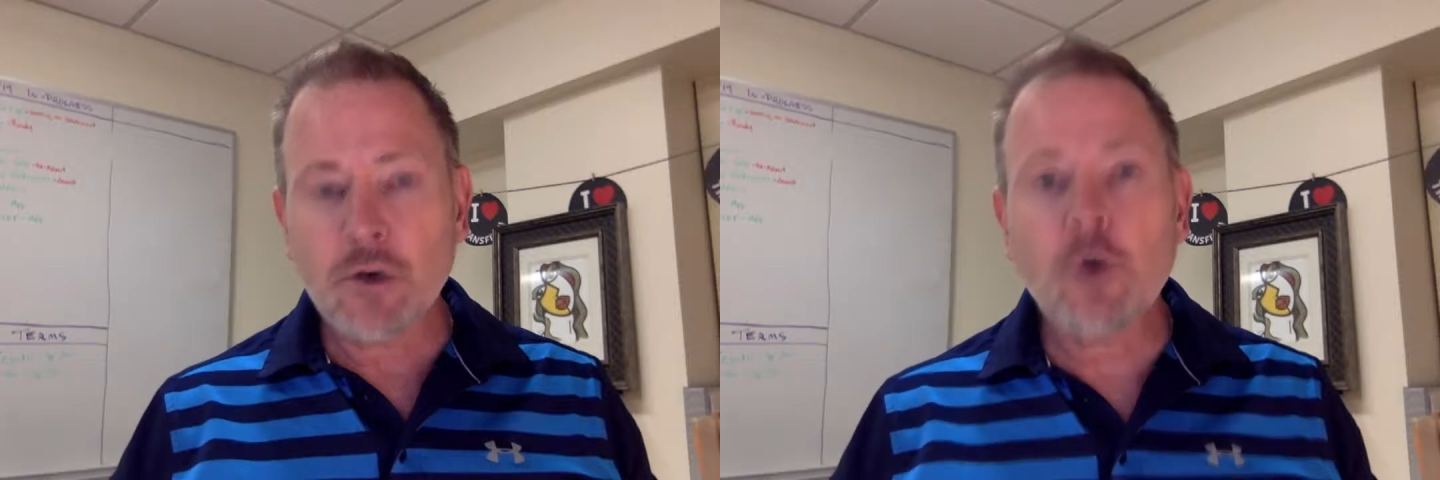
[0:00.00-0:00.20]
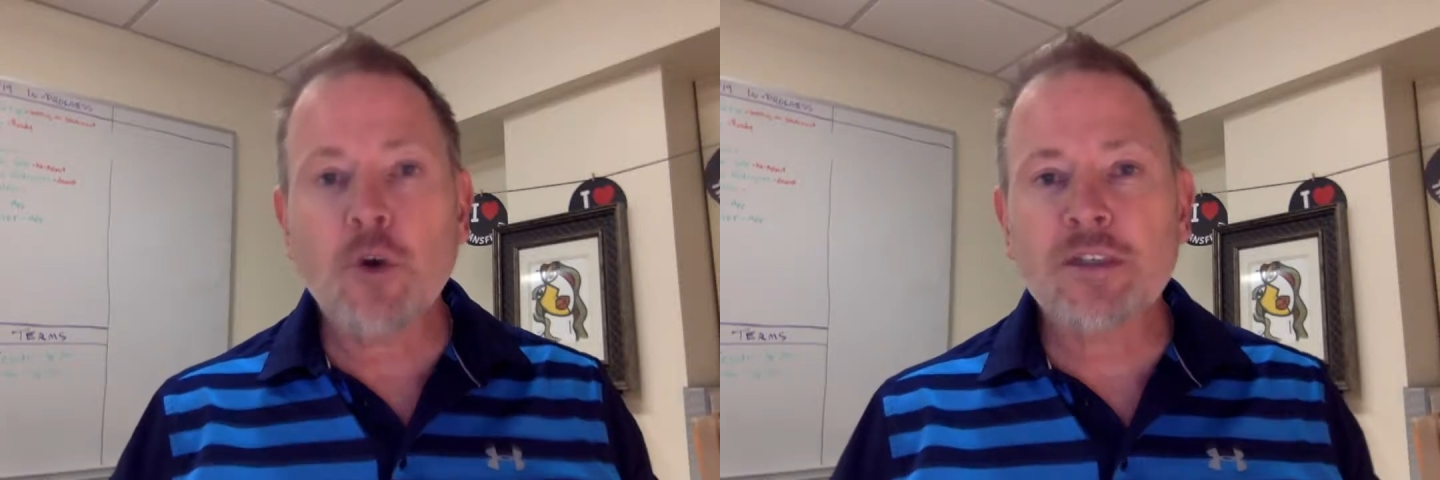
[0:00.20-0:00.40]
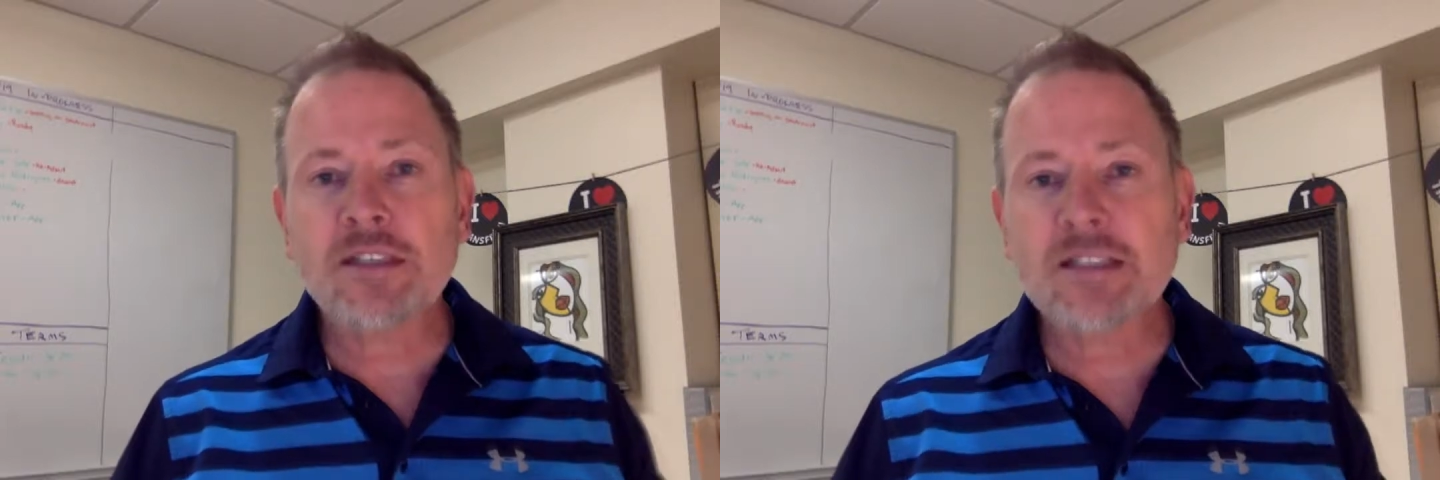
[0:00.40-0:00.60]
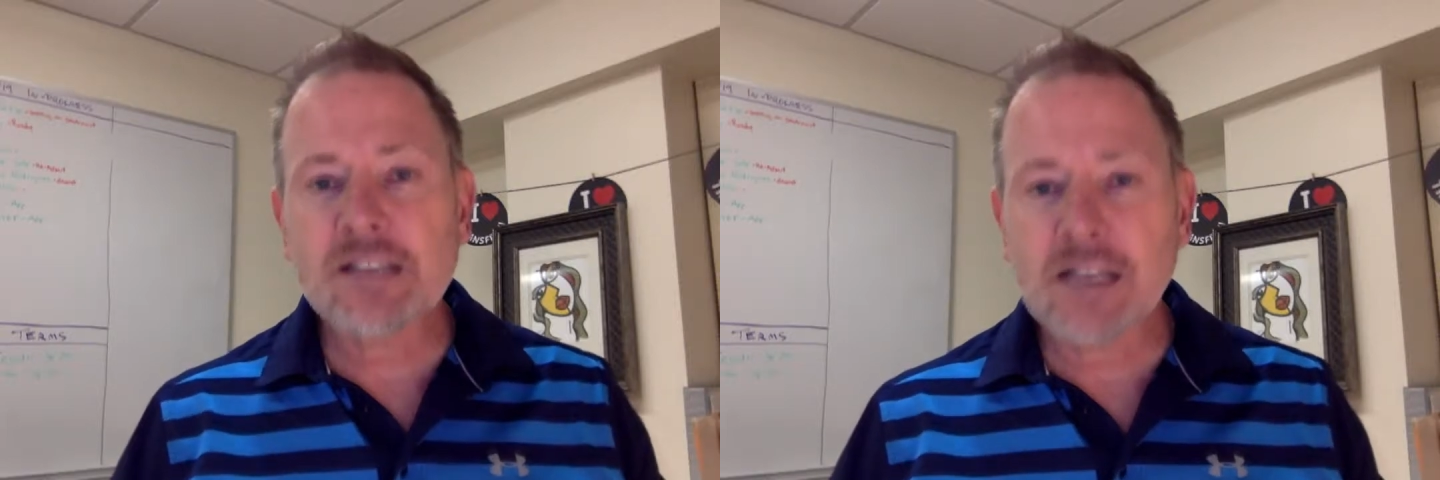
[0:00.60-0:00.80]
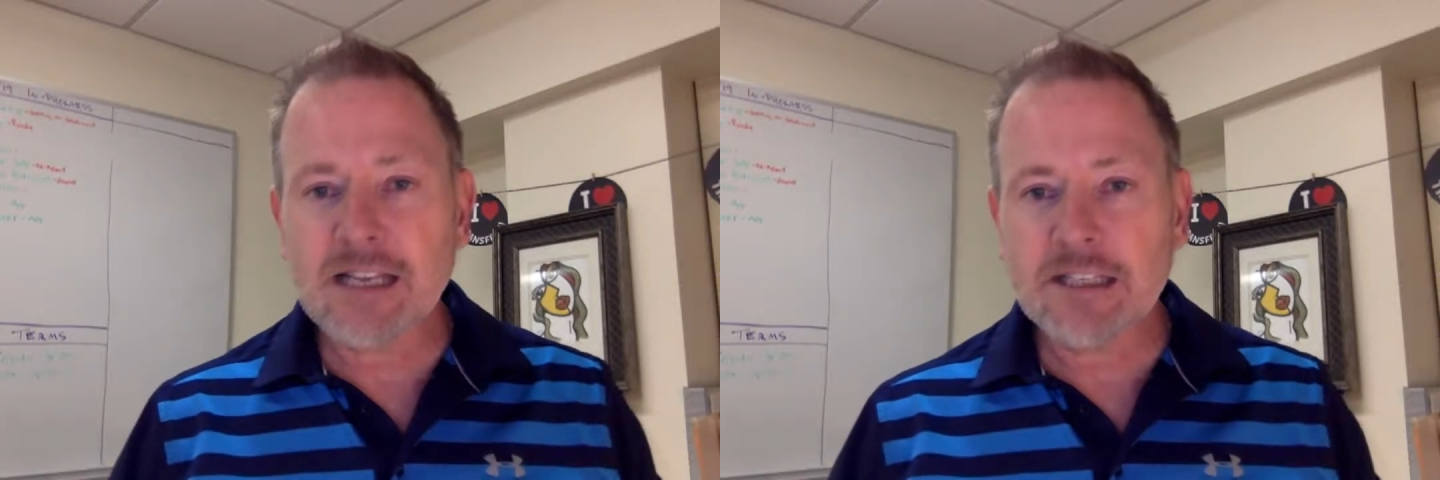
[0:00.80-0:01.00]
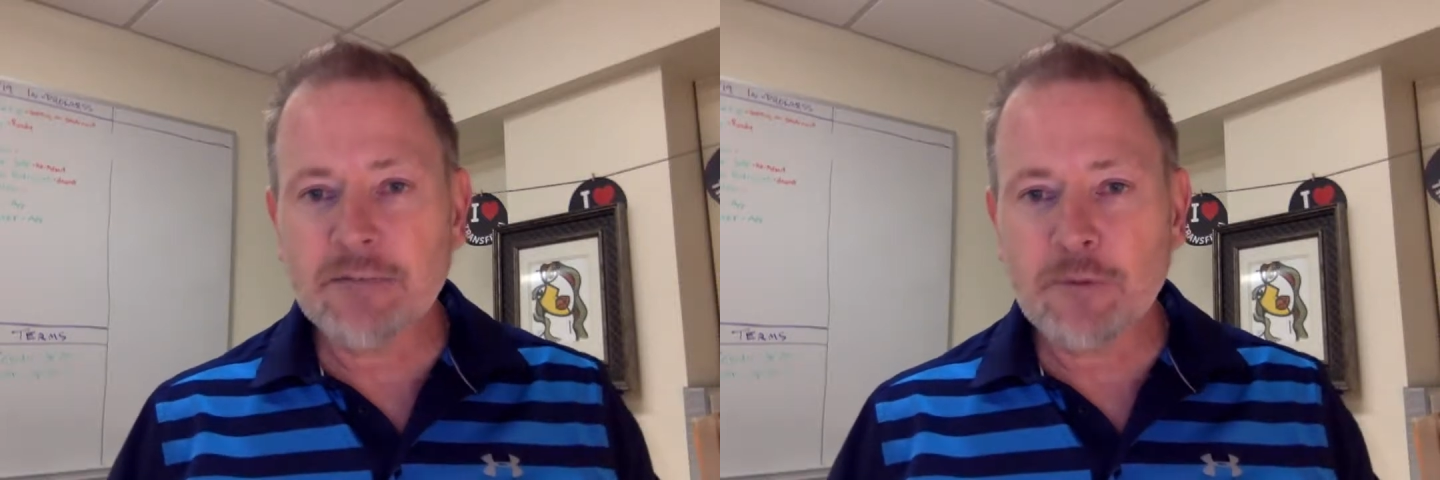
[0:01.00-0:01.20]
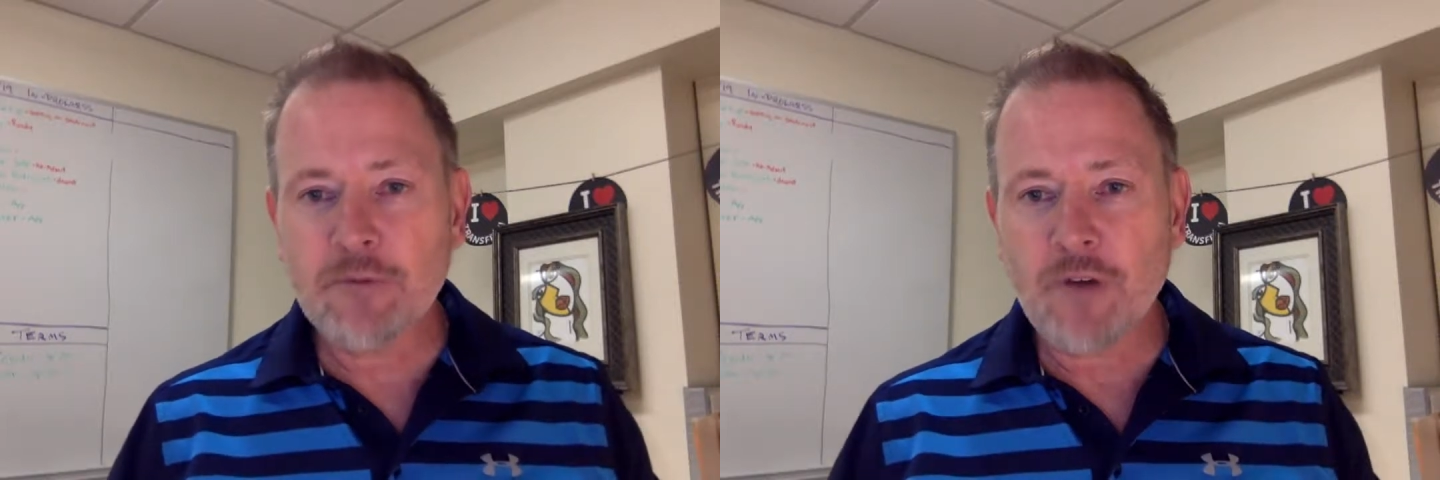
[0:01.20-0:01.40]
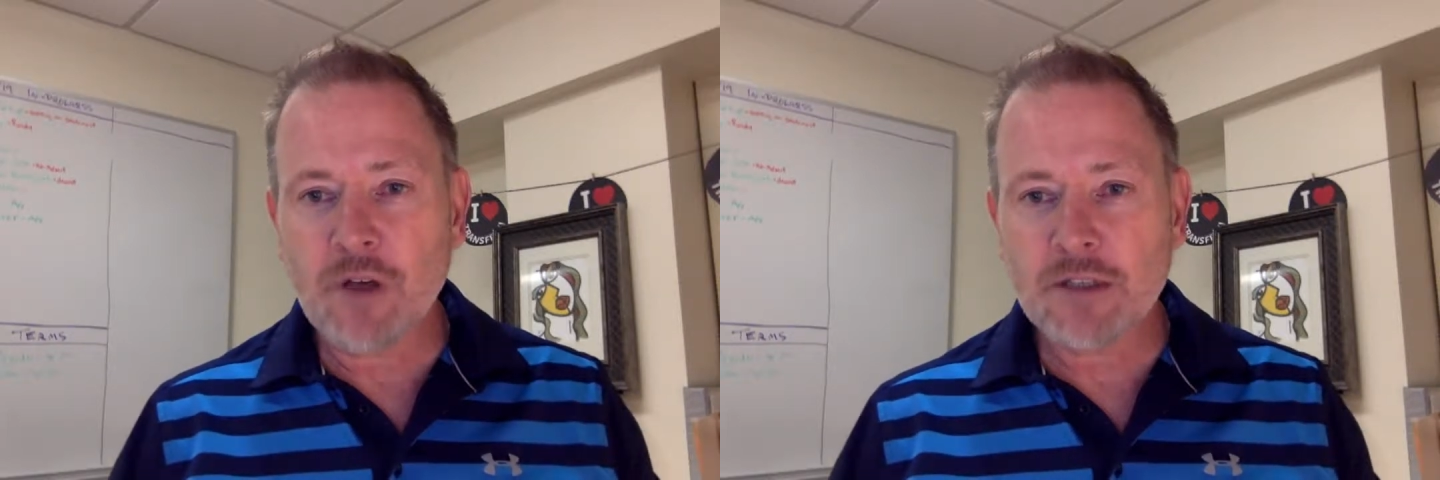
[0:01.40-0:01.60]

courses selected for fall.